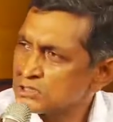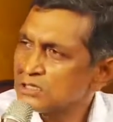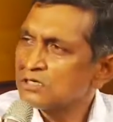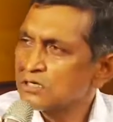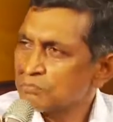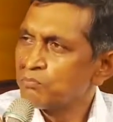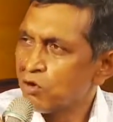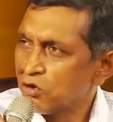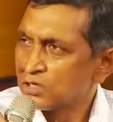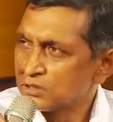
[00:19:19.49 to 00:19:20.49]
children are
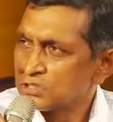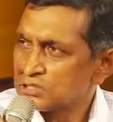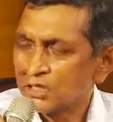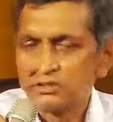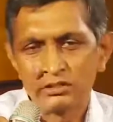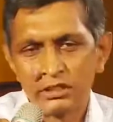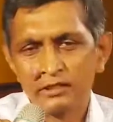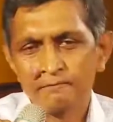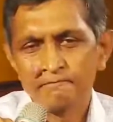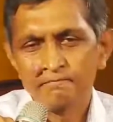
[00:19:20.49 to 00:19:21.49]
born in this country